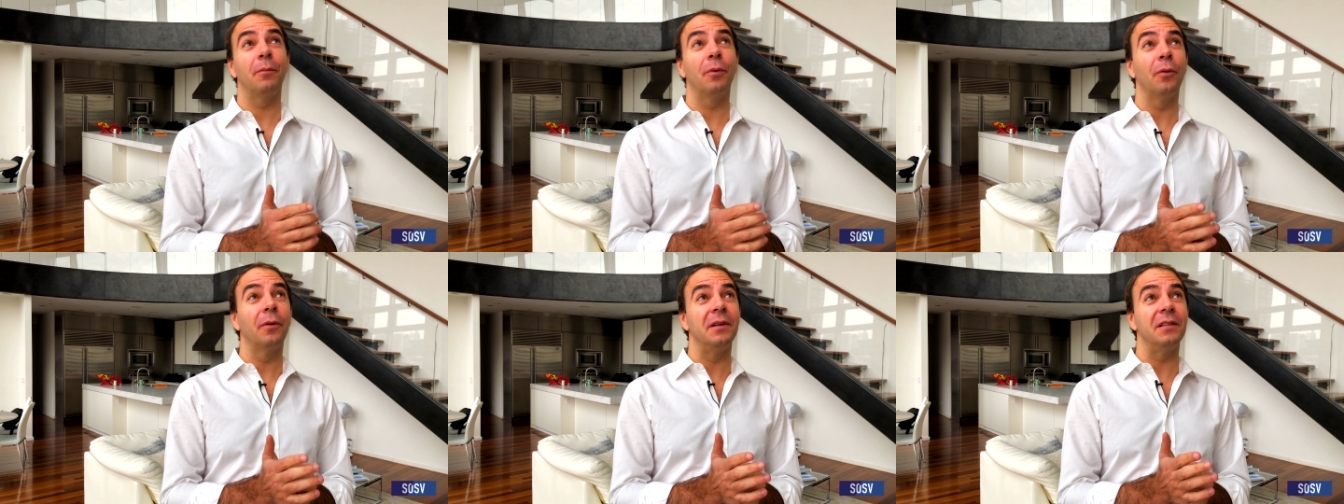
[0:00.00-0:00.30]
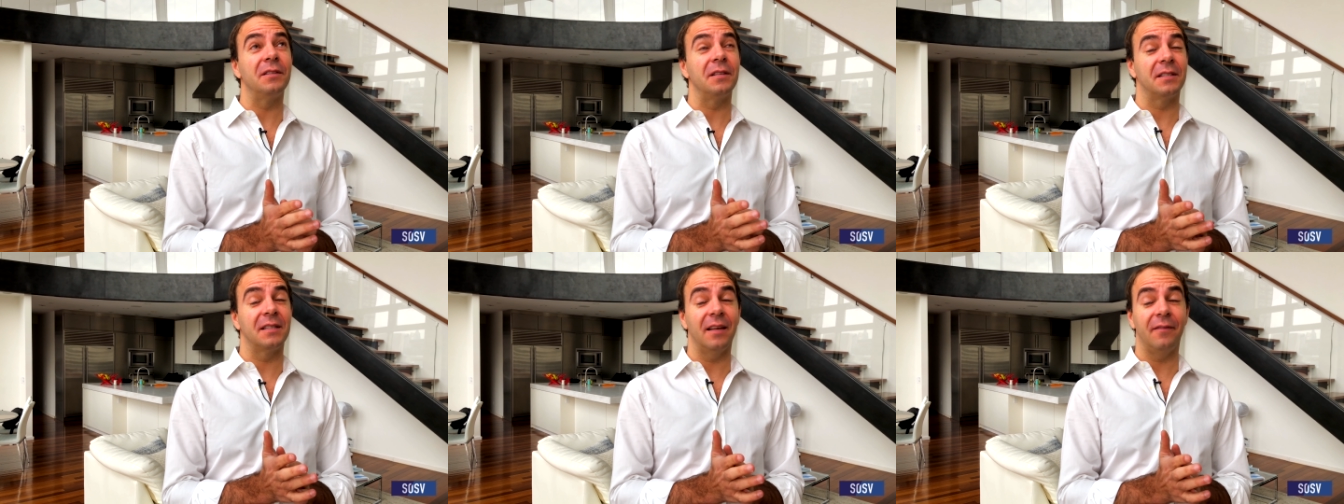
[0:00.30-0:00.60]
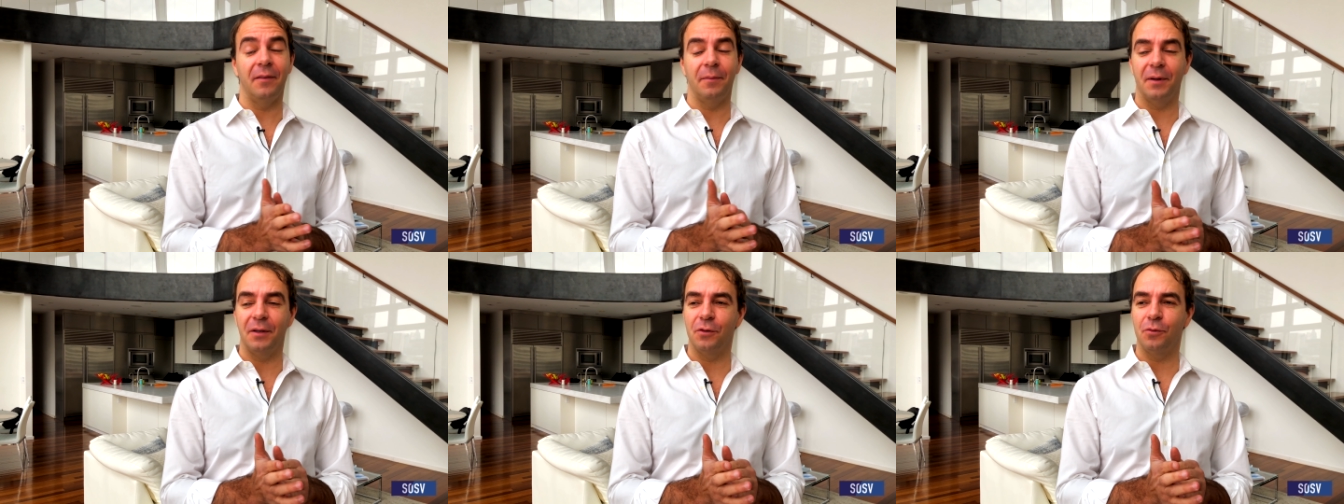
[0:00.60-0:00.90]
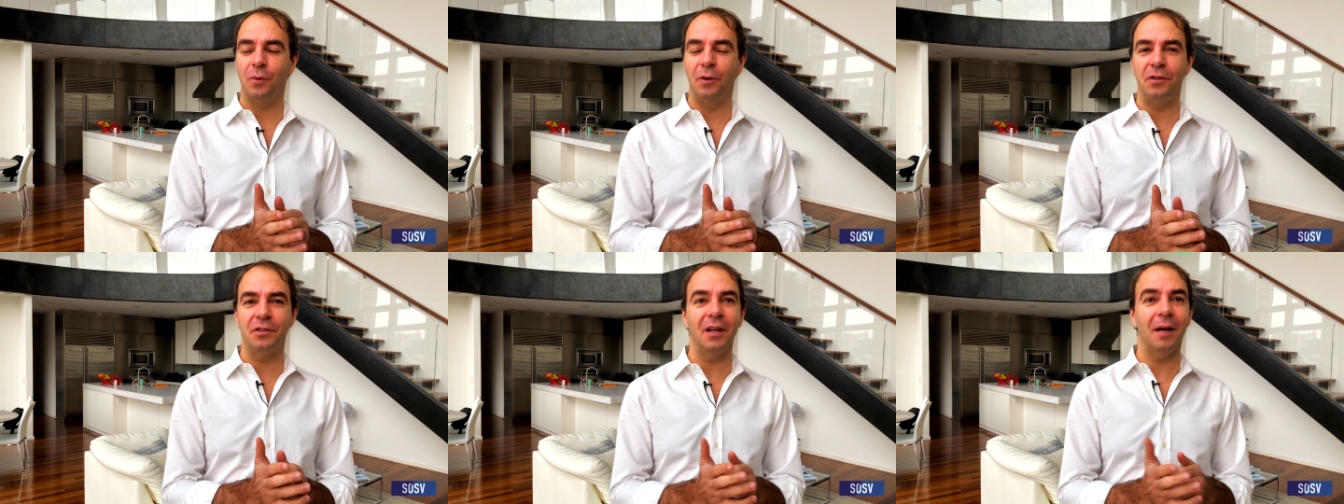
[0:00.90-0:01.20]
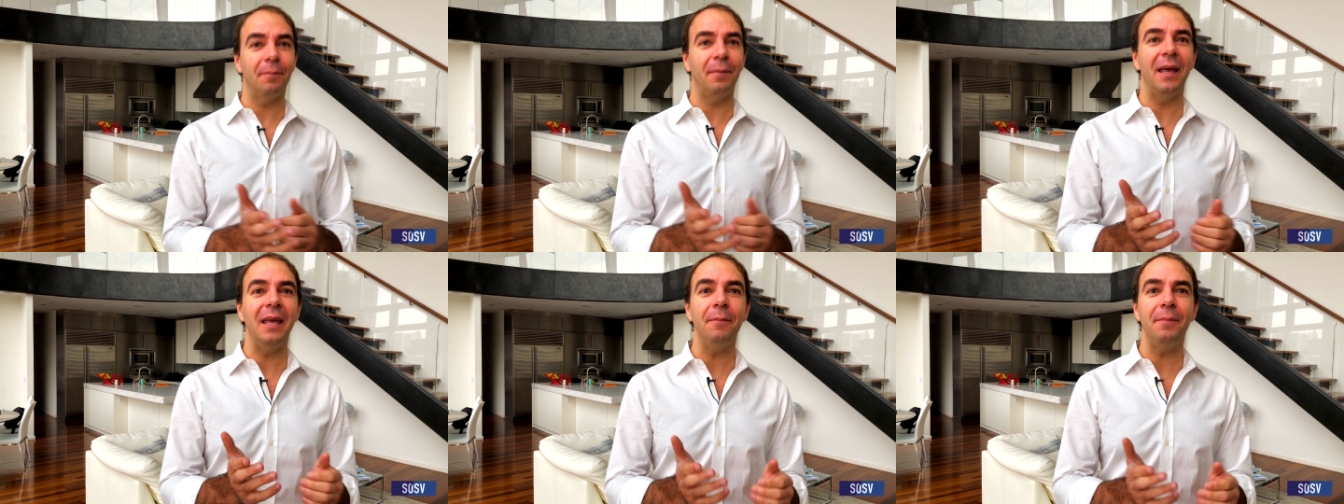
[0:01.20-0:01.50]
employees to seven because when you
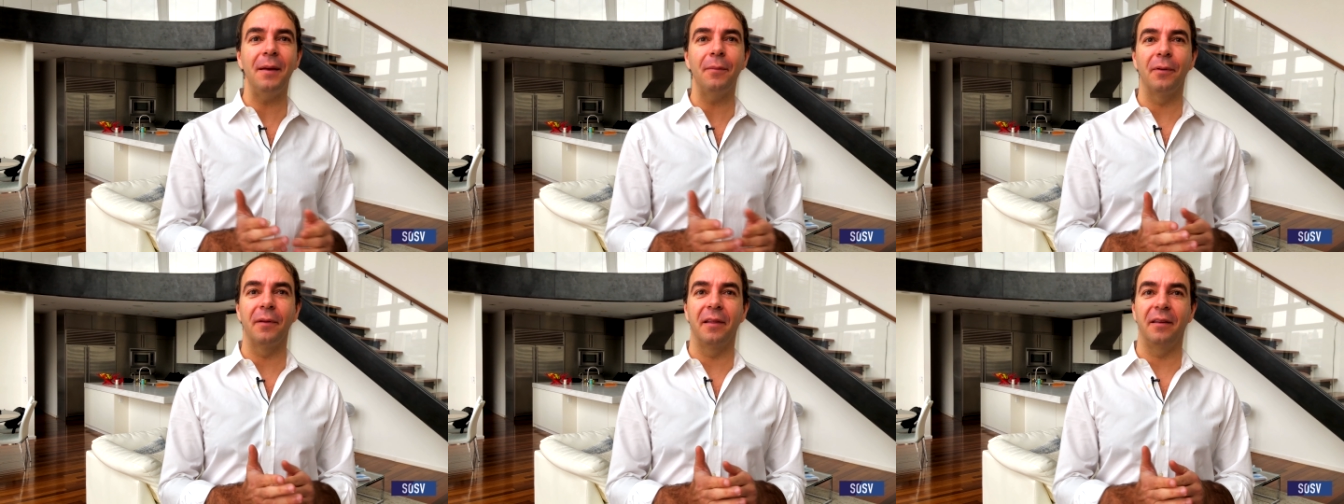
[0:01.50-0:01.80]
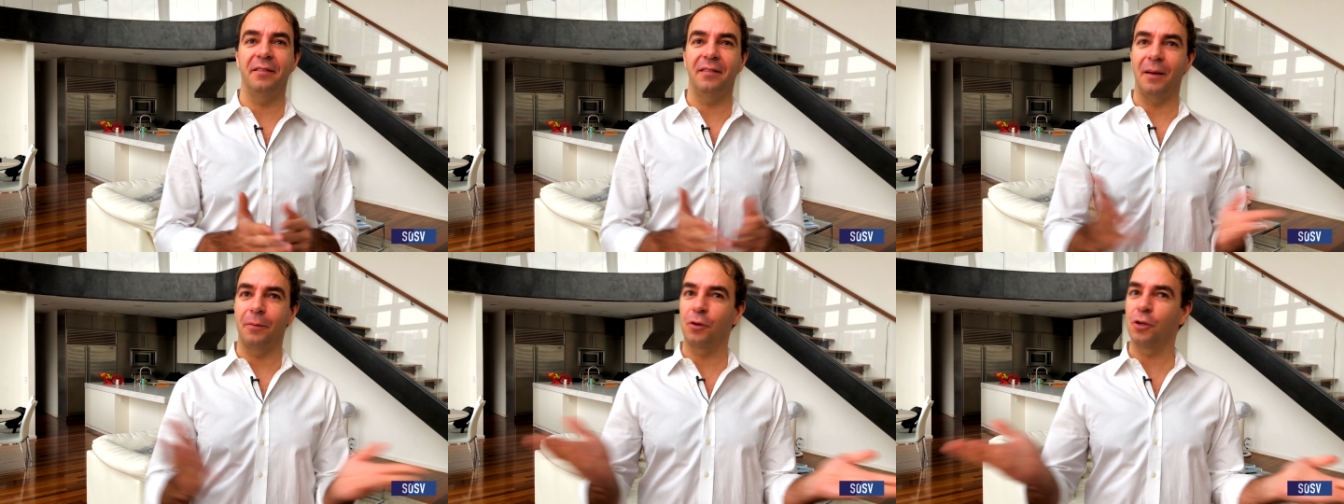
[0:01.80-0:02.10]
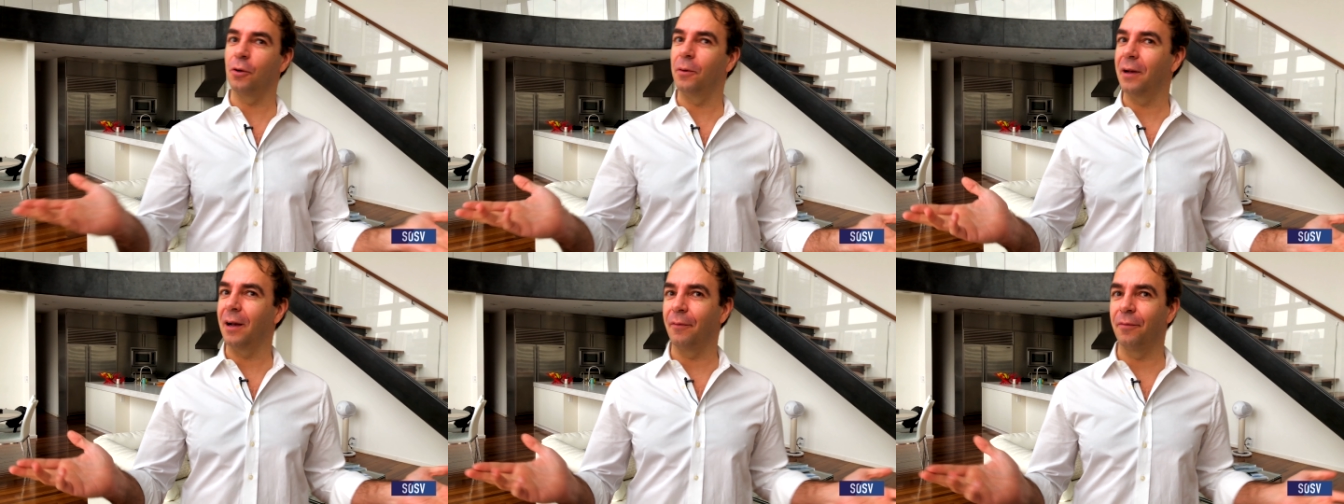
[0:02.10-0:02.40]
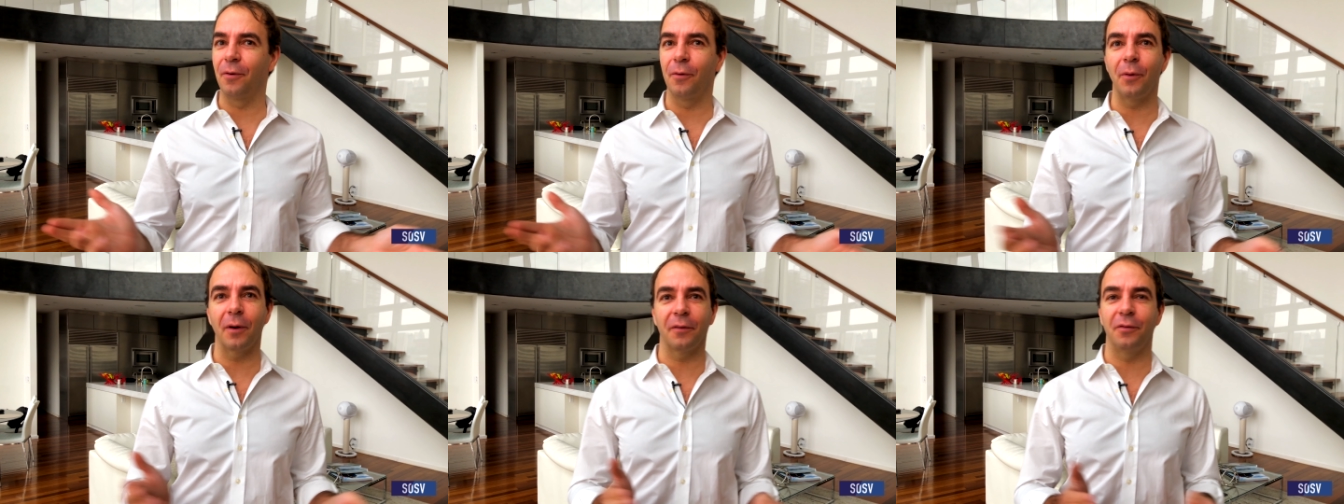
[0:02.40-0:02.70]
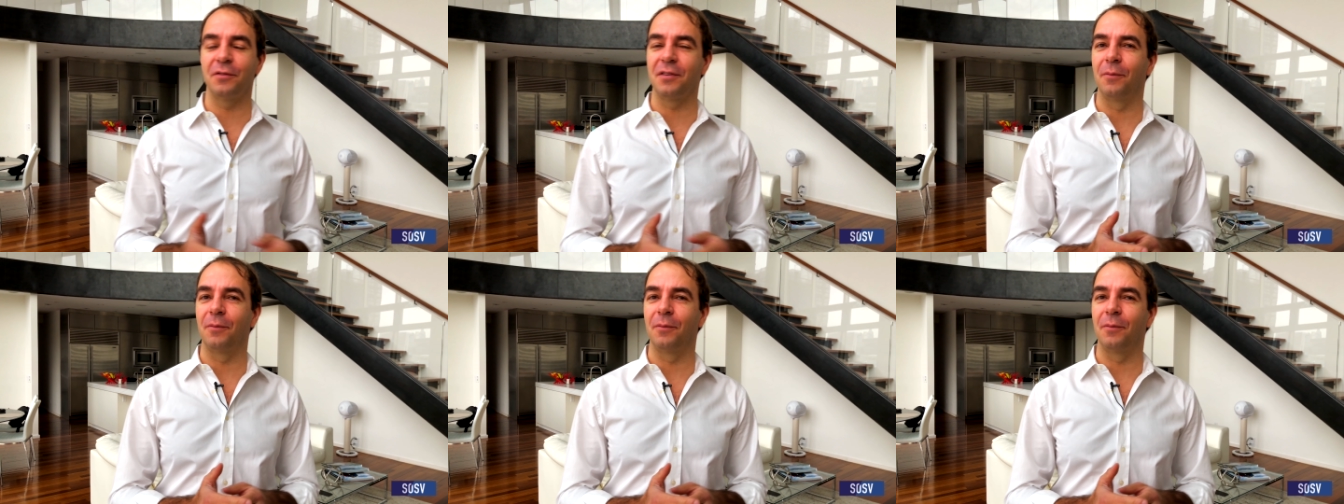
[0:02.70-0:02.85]
stop paying people, they stop showing up for work.